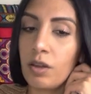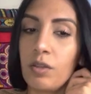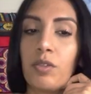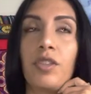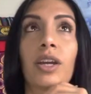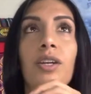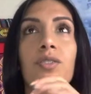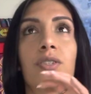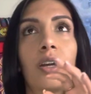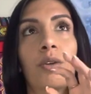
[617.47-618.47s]

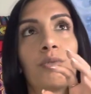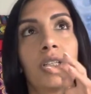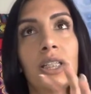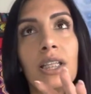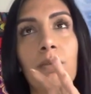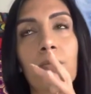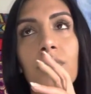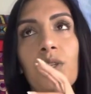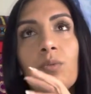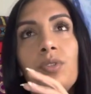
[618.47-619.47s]
there's a really,
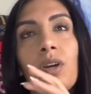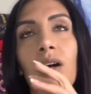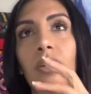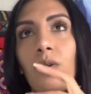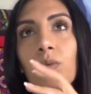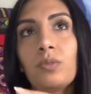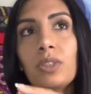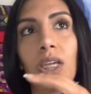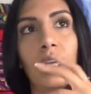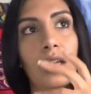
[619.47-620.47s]
so not
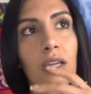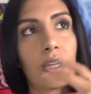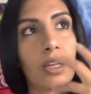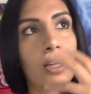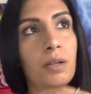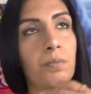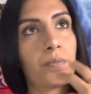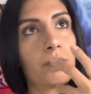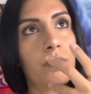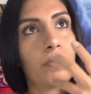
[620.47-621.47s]
only
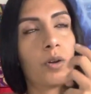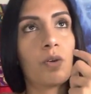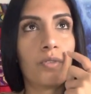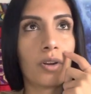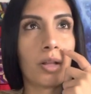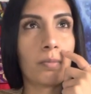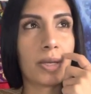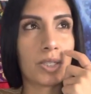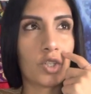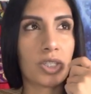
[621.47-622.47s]
the overall
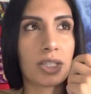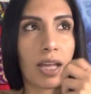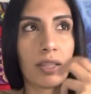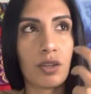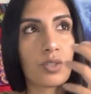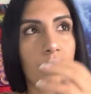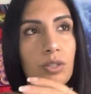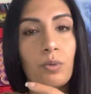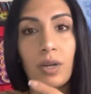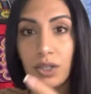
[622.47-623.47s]
message is that there's a
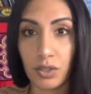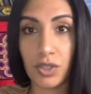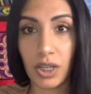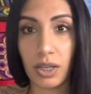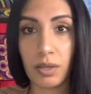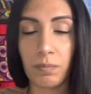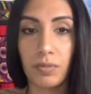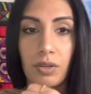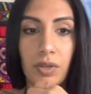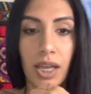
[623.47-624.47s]
new energy,
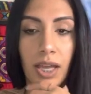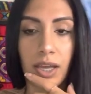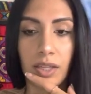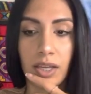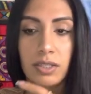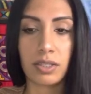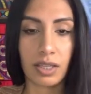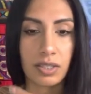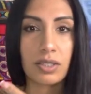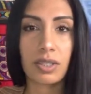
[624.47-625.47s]
okay,
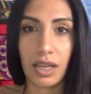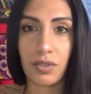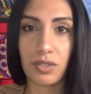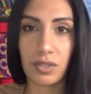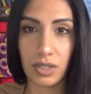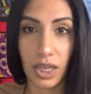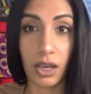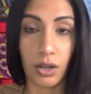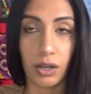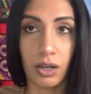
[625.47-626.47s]
that's
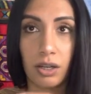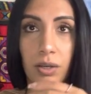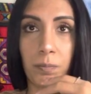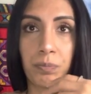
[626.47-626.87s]
here,